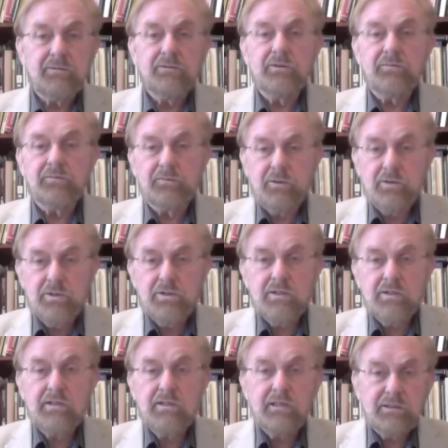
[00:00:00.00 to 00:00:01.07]
The first,
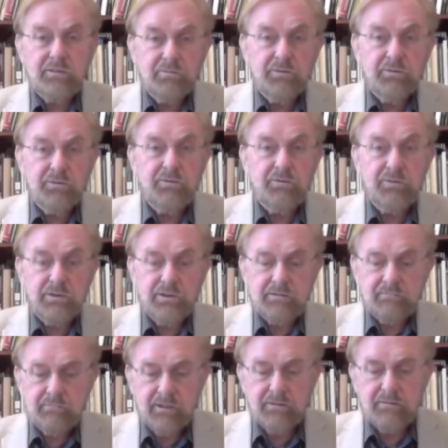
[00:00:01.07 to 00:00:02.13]
let's review
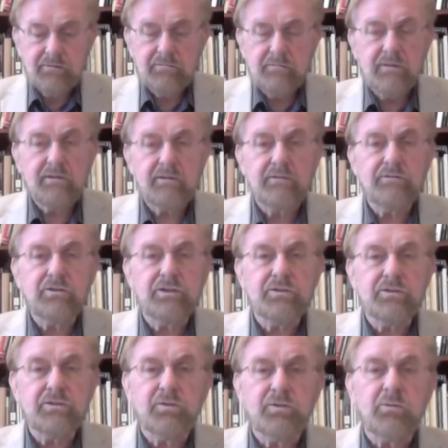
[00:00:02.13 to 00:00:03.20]
uh, just
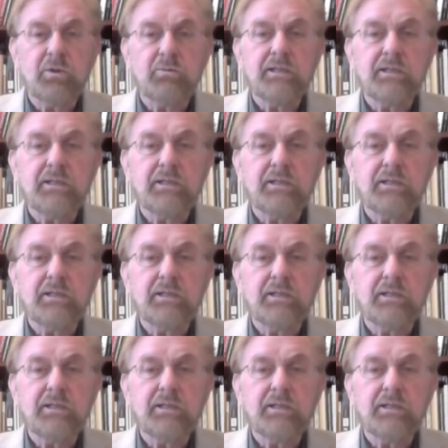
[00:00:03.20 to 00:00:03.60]
for a moment.